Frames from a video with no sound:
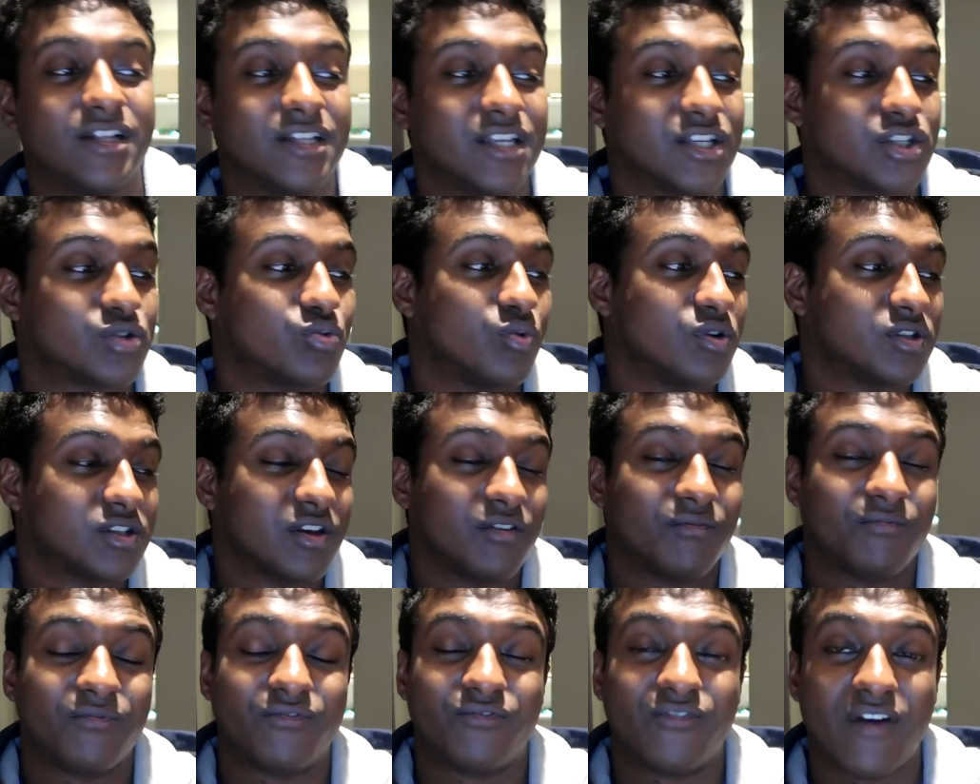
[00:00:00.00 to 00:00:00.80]
And this was
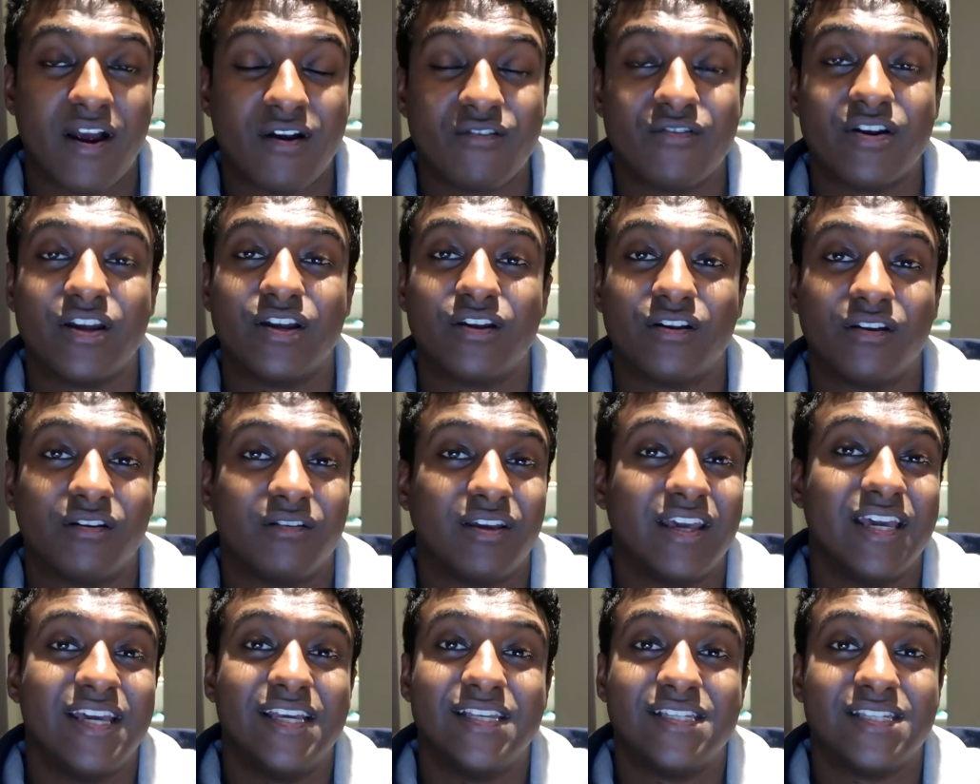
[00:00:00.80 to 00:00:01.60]
a very
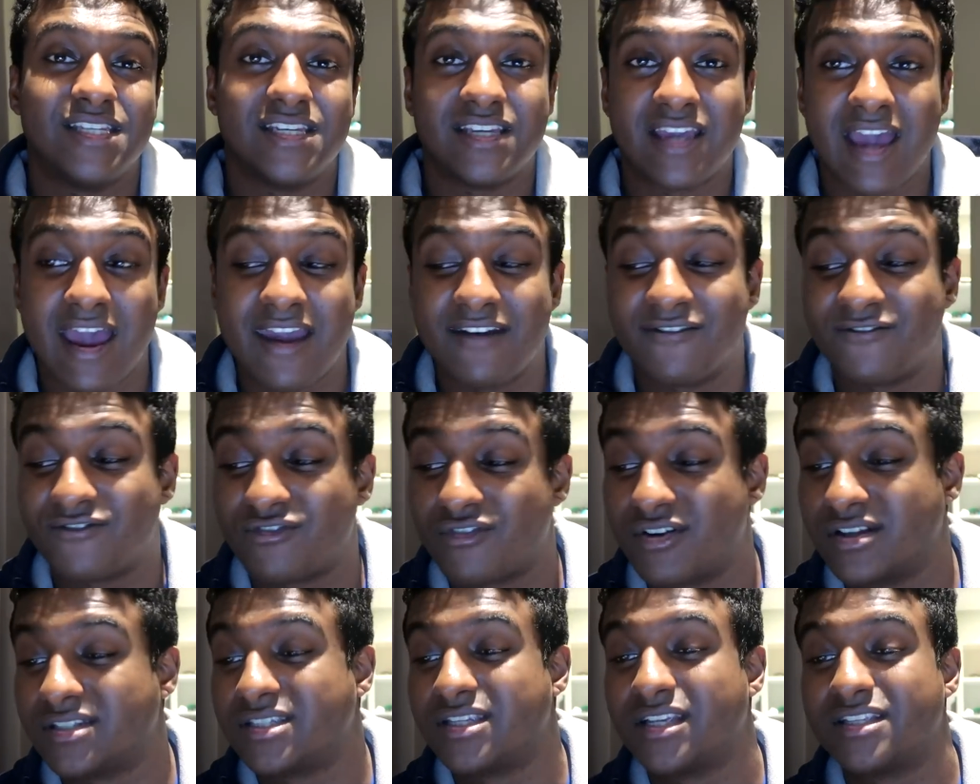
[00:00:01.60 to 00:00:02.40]
easy game
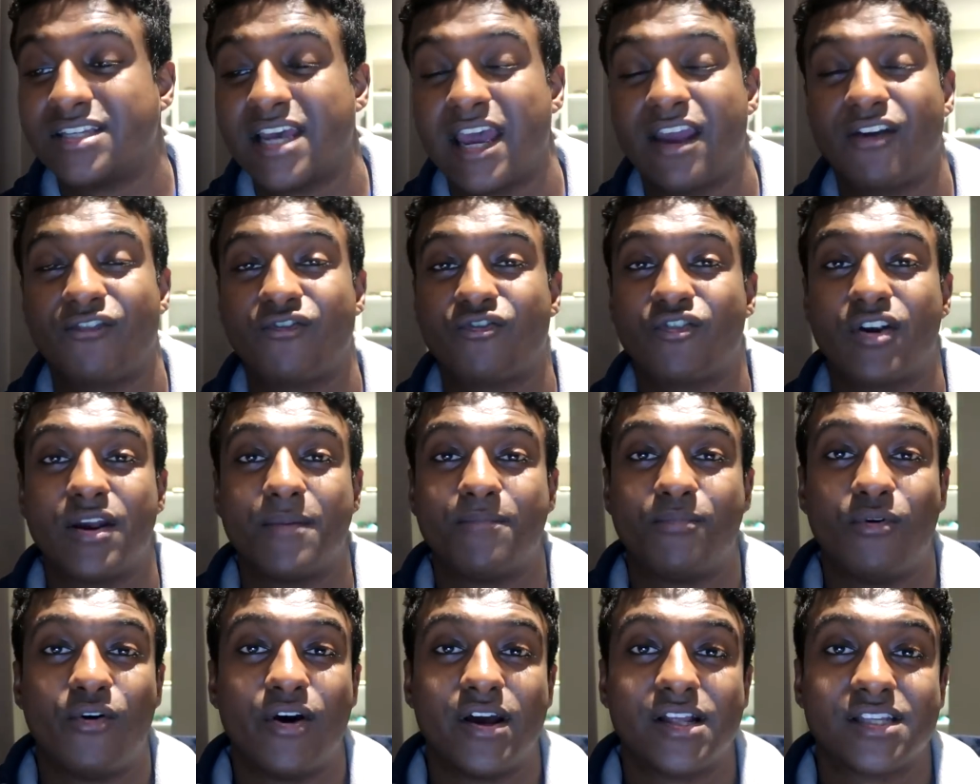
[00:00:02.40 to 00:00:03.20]
for us to take
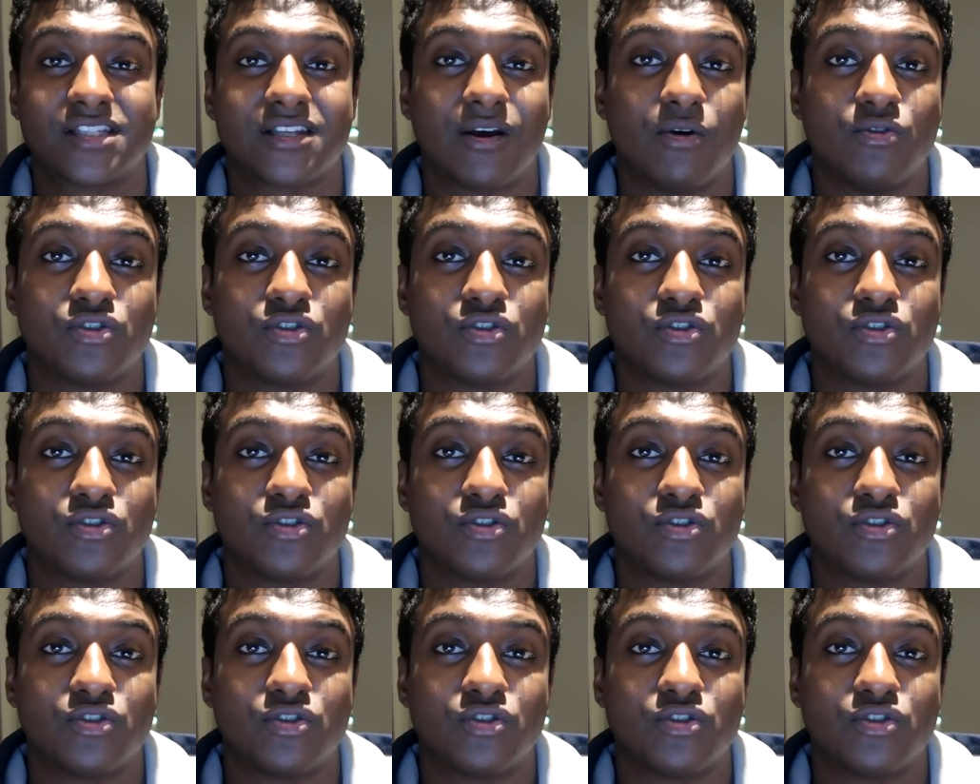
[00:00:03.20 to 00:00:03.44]
3 points.